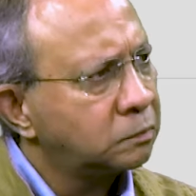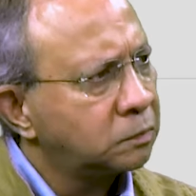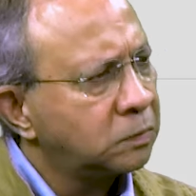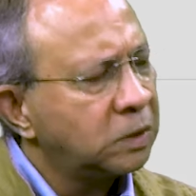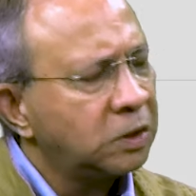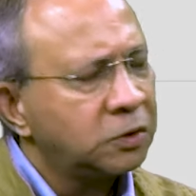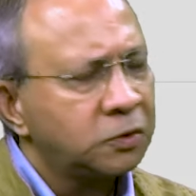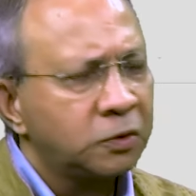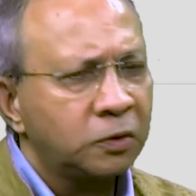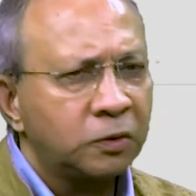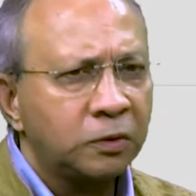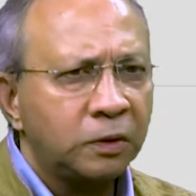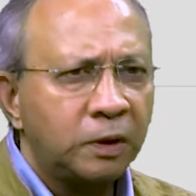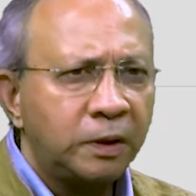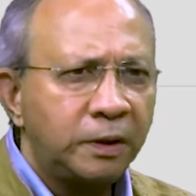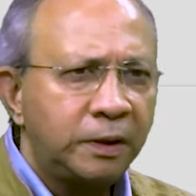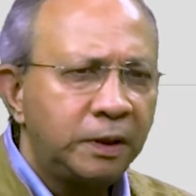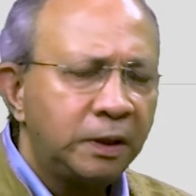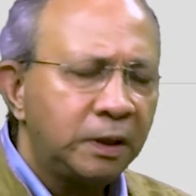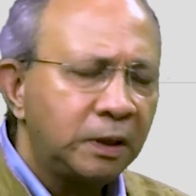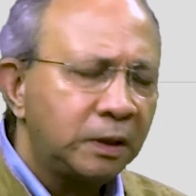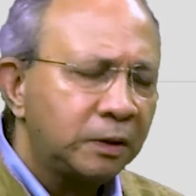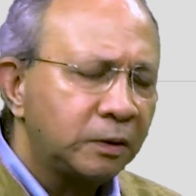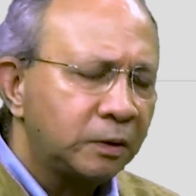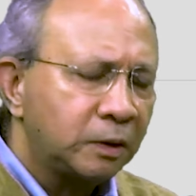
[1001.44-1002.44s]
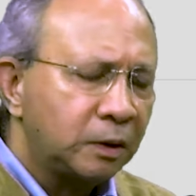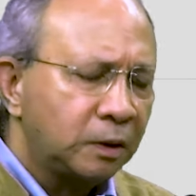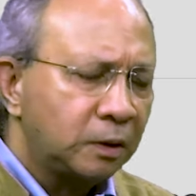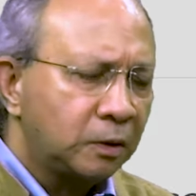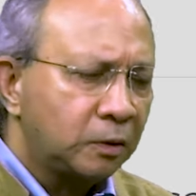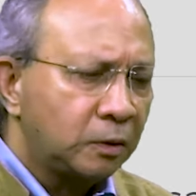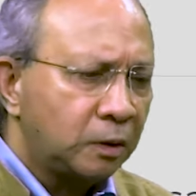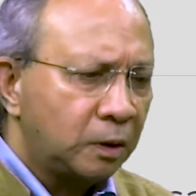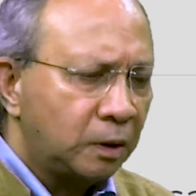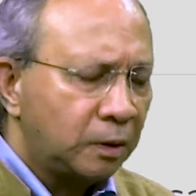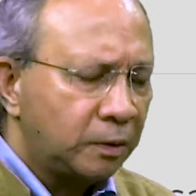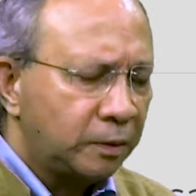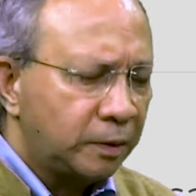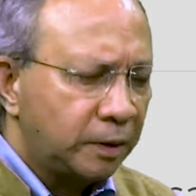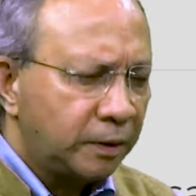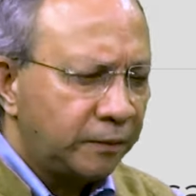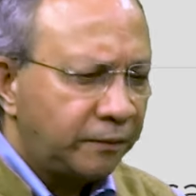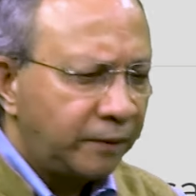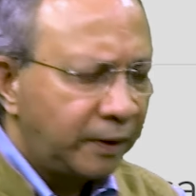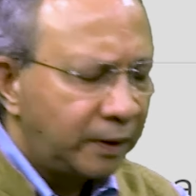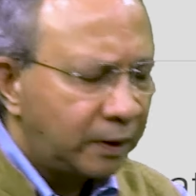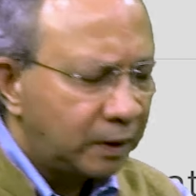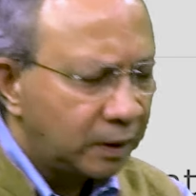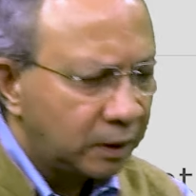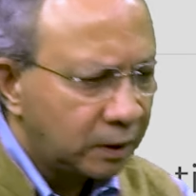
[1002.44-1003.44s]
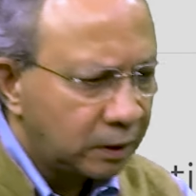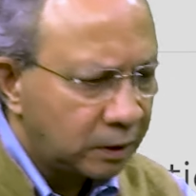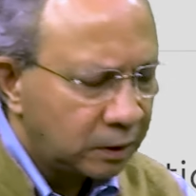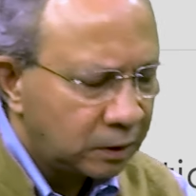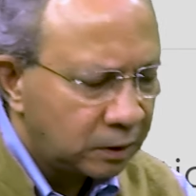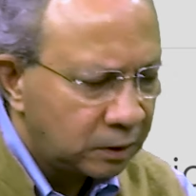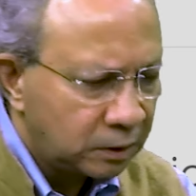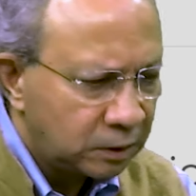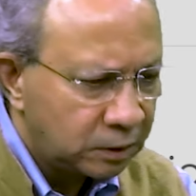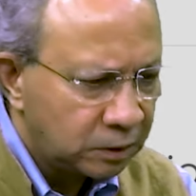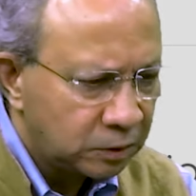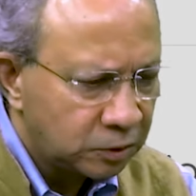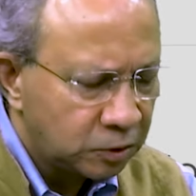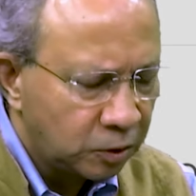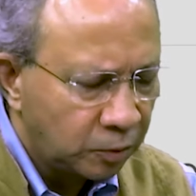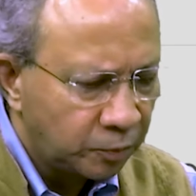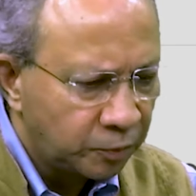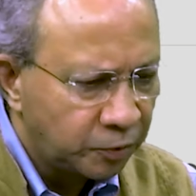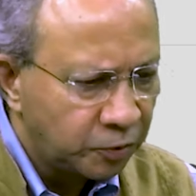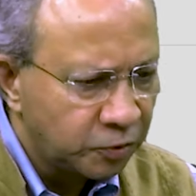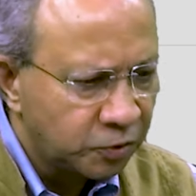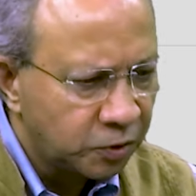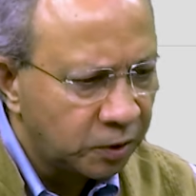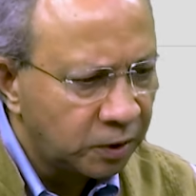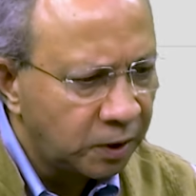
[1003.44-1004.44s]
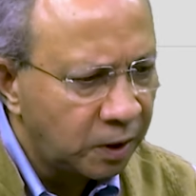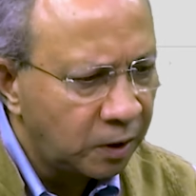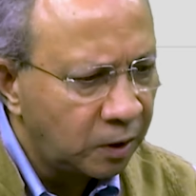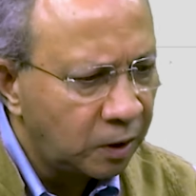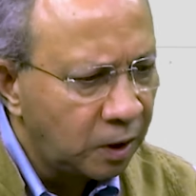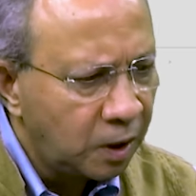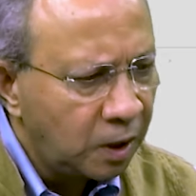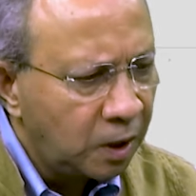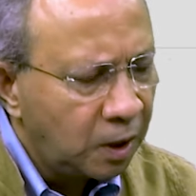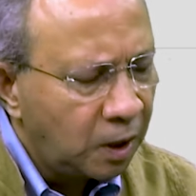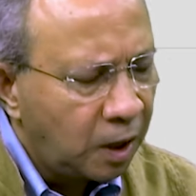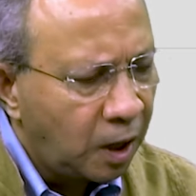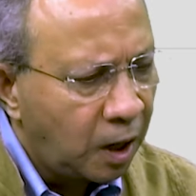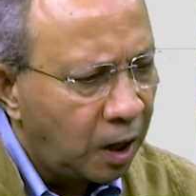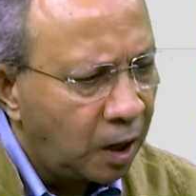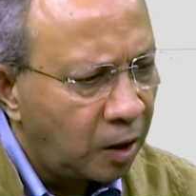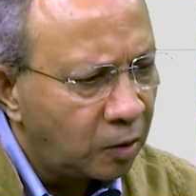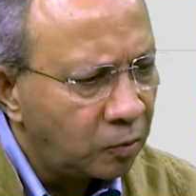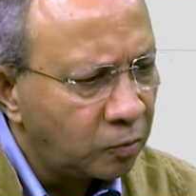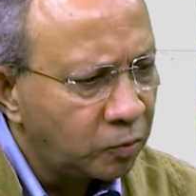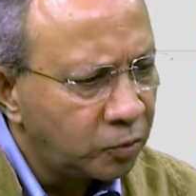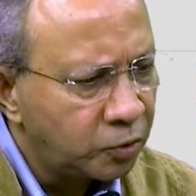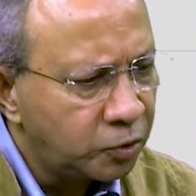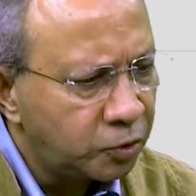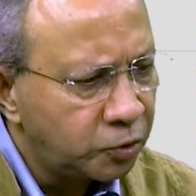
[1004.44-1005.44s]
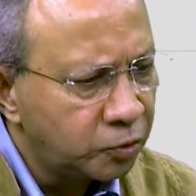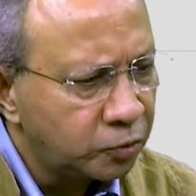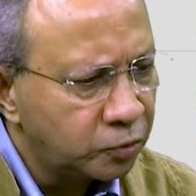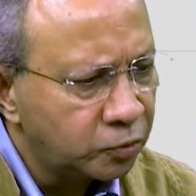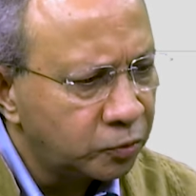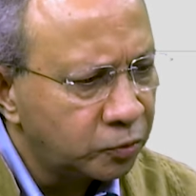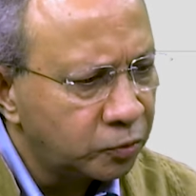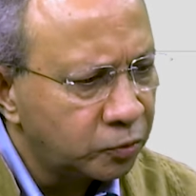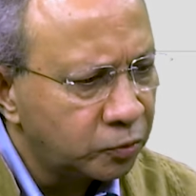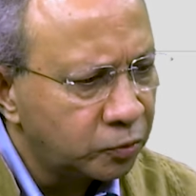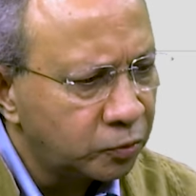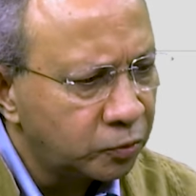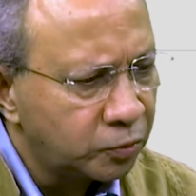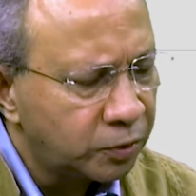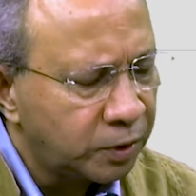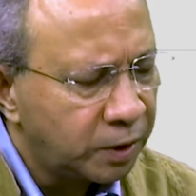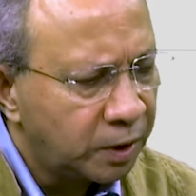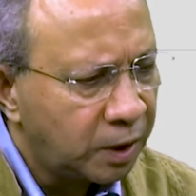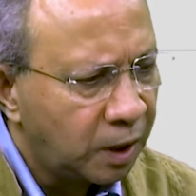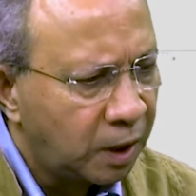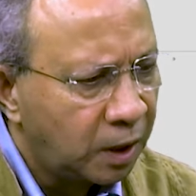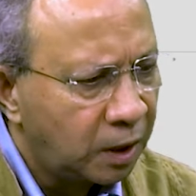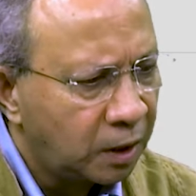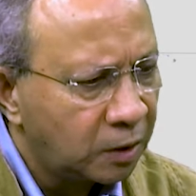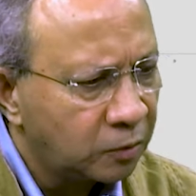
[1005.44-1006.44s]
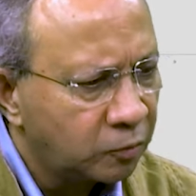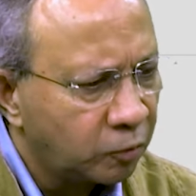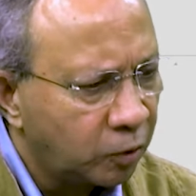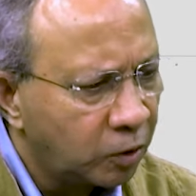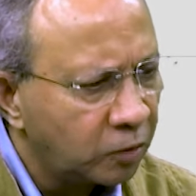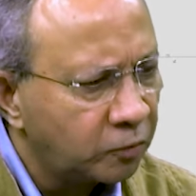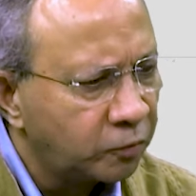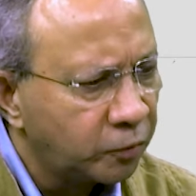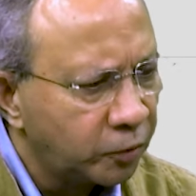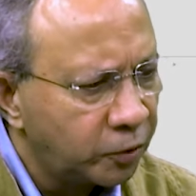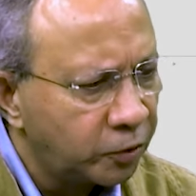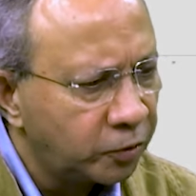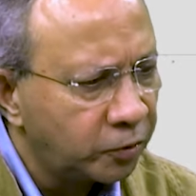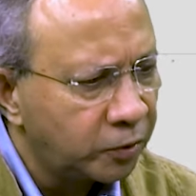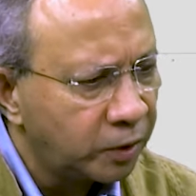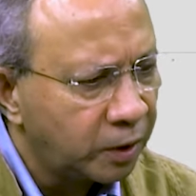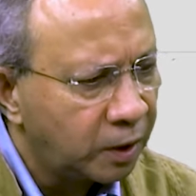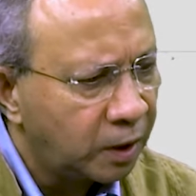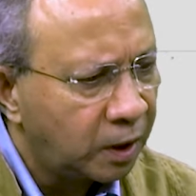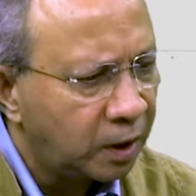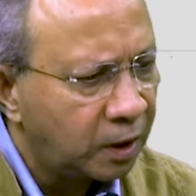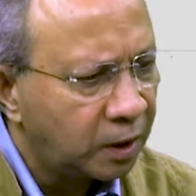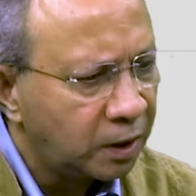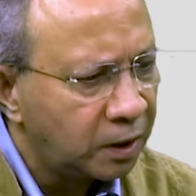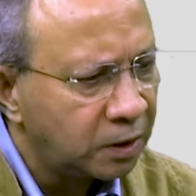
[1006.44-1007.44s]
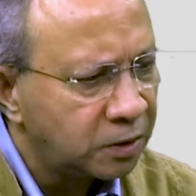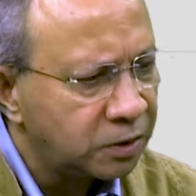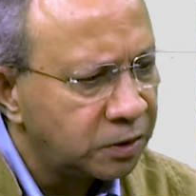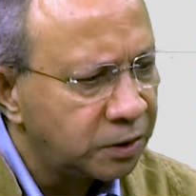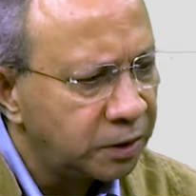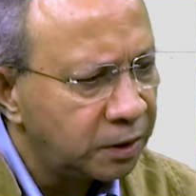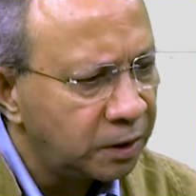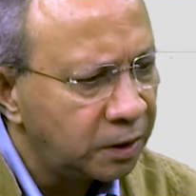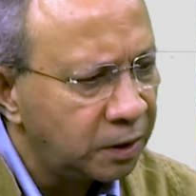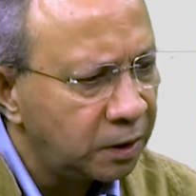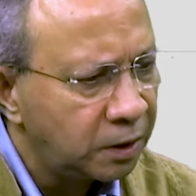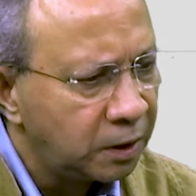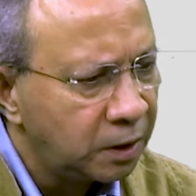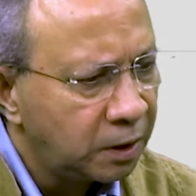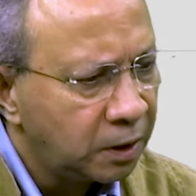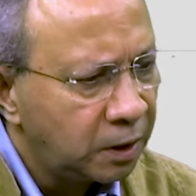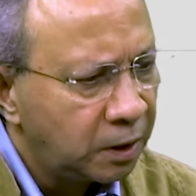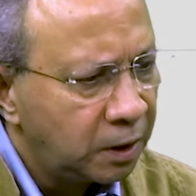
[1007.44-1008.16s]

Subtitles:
So here, if I can stop you, so then how would you regard, what would you regard as the